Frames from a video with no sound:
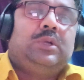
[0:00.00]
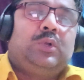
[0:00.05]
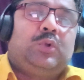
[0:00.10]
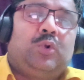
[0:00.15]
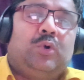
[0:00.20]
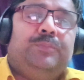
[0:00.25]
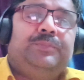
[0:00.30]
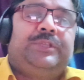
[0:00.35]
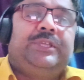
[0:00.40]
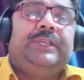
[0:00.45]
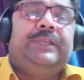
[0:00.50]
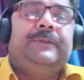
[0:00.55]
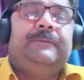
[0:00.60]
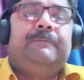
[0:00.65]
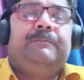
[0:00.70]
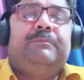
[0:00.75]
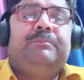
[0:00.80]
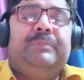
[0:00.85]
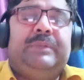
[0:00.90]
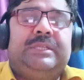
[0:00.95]
Gomti,
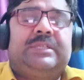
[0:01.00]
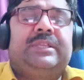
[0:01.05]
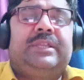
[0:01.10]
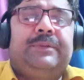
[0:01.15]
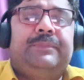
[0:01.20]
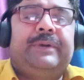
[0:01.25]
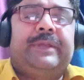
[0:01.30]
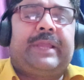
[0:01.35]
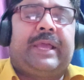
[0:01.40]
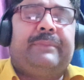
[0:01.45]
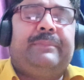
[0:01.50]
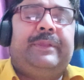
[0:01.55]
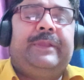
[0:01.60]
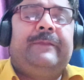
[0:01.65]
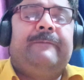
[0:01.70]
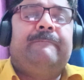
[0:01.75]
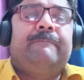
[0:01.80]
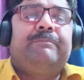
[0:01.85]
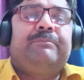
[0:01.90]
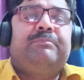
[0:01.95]
means river.
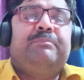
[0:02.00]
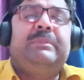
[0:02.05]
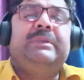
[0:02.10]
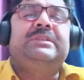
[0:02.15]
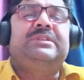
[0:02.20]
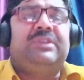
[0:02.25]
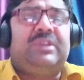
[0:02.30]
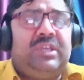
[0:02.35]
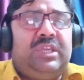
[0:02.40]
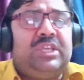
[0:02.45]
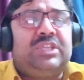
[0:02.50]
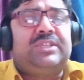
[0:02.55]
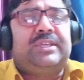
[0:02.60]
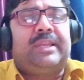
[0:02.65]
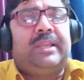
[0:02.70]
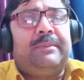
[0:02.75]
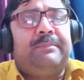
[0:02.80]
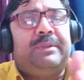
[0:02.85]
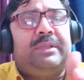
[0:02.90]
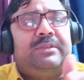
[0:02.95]
Means each
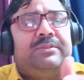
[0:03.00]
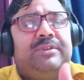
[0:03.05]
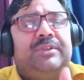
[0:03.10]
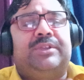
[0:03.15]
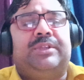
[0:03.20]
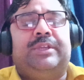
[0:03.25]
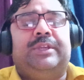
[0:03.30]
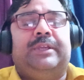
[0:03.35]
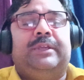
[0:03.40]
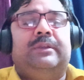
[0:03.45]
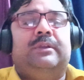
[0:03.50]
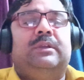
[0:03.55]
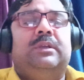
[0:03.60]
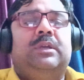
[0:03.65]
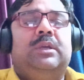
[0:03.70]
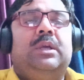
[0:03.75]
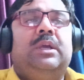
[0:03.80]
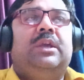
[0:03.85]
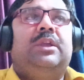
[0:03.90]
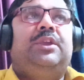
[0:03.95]
and every city,
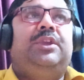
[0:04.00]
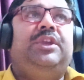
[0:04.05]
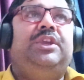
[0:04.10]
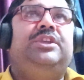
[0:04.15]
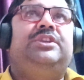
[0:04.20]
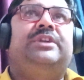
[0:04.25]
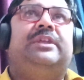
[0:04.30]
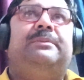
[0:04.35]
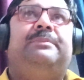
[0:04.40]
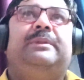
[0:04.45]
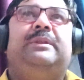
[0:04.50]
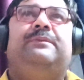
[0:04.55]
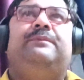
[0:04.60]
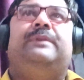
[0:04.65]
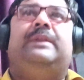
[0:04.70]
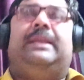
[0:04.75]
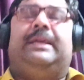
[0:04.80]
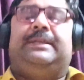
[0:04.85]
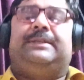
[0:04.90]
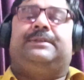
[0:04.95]
each and every
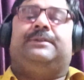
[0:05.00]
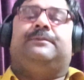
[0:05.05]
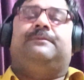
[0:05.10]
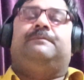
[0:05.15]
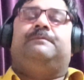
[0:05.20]
village